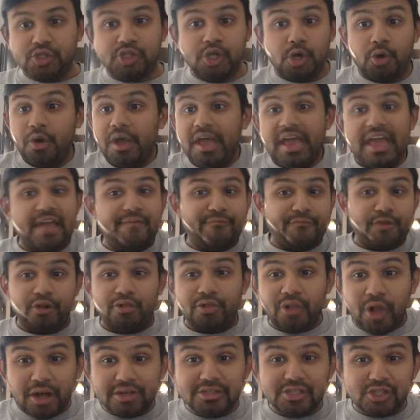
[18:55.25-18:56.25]
So if your
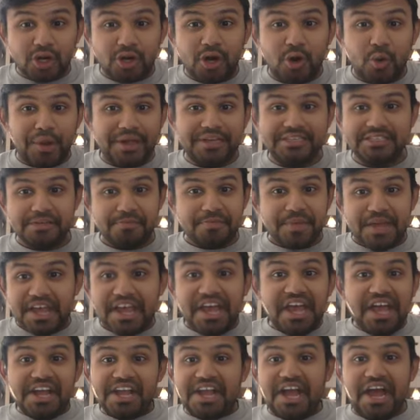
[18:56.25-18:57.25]
lungs are going to be
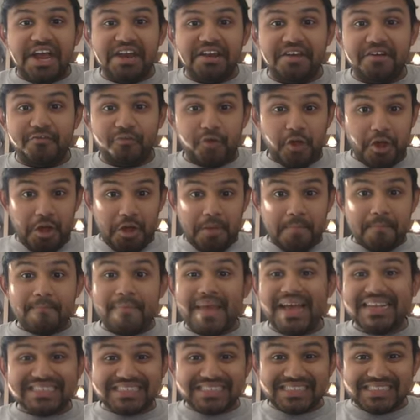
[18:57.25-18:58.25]
kind of
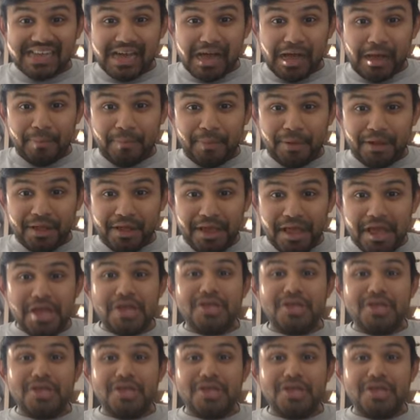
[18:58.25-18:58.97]
messed up,